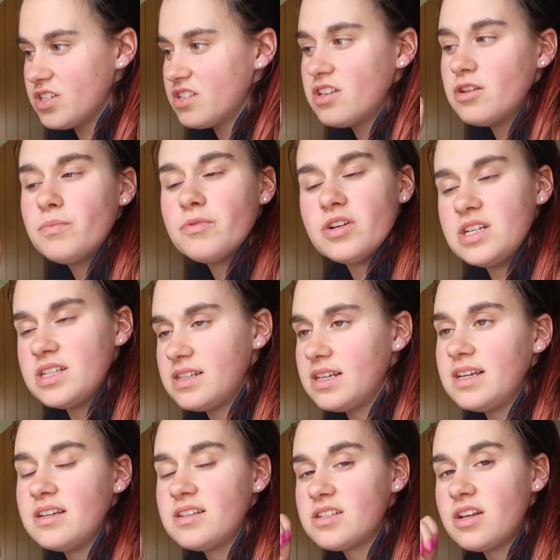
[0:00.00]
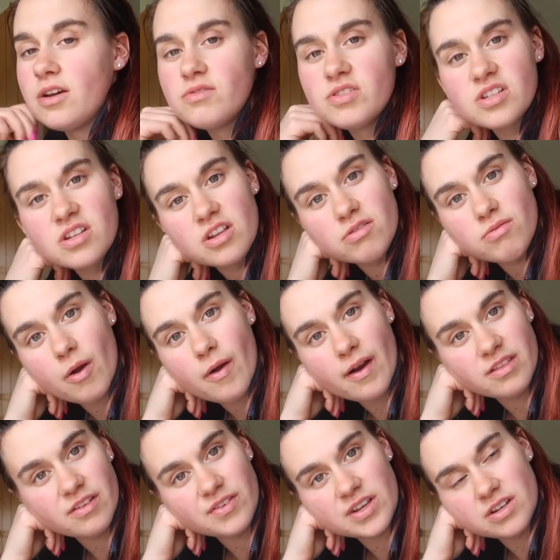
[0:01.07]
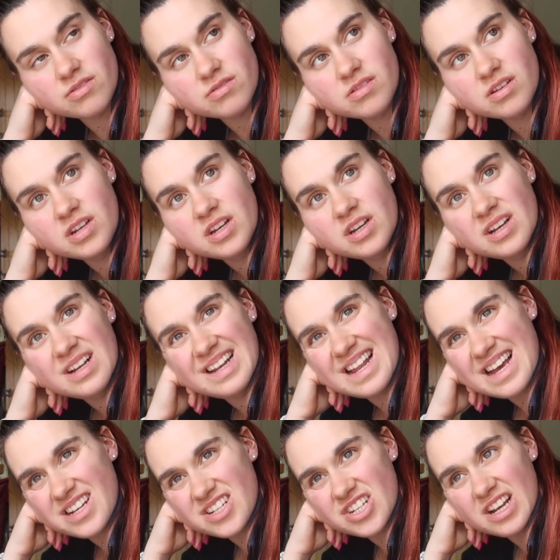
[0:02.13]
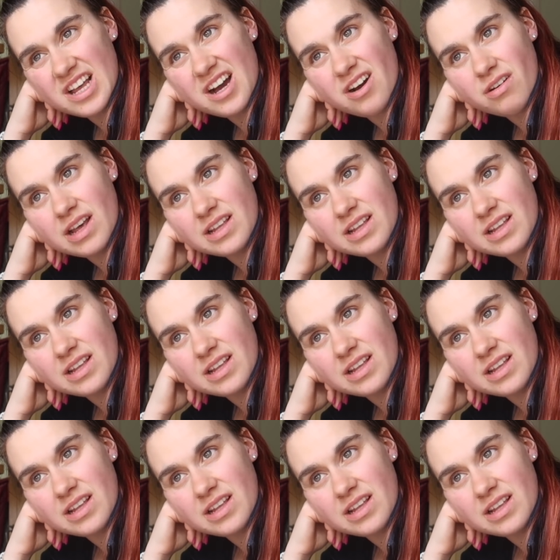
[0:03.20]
She's super easy, so just going to throw her out in the field, let her chill out.